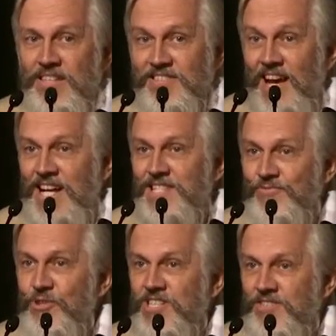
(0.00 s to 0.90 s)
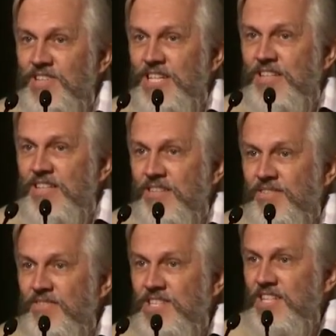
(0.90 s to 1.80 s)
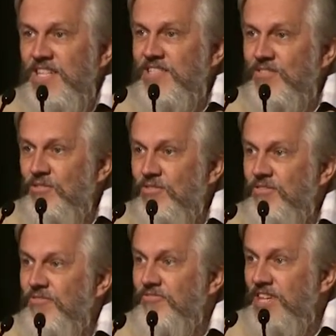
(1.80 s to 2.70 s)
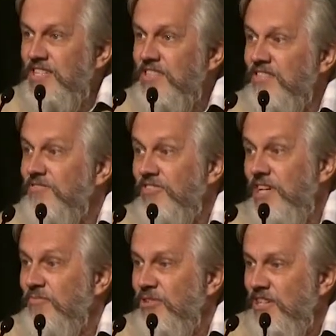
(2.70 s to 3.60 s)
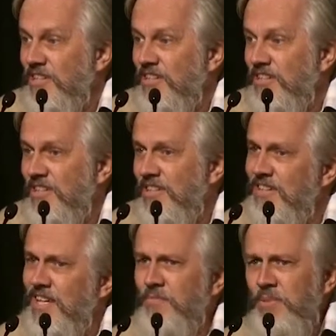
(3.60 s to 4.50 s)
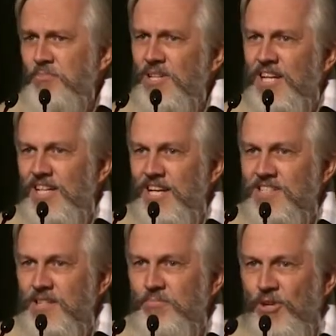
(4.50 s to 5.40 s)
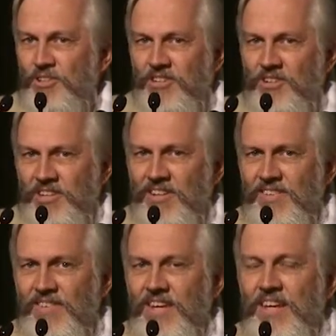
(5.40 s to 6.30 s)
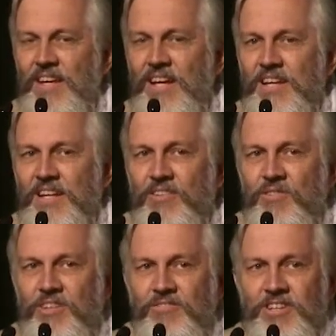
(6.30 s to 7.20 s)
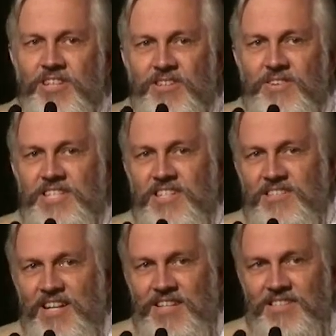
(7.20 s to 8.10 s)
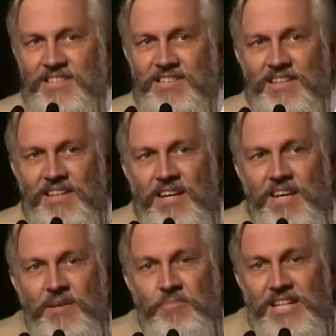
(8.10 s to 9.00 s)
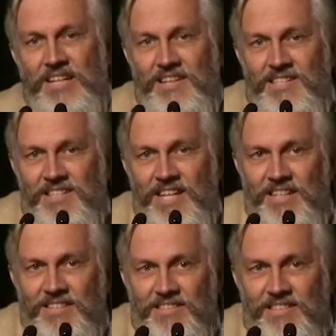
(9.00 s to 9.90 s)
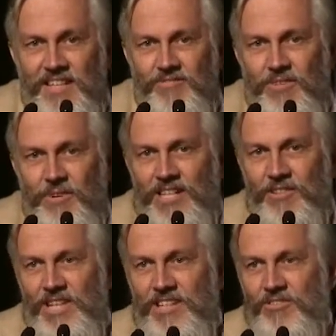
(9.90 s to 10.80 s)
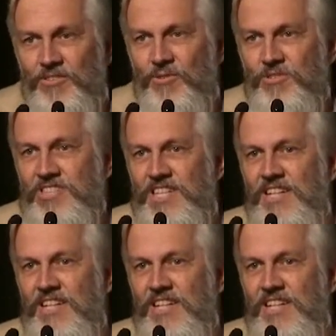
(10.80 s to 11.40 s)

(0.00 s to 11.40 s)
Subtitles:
Science works well within its own fixed framework. Then people can nicely plot on, and there are no difficult questions asked. But in this case, if we want to introduce the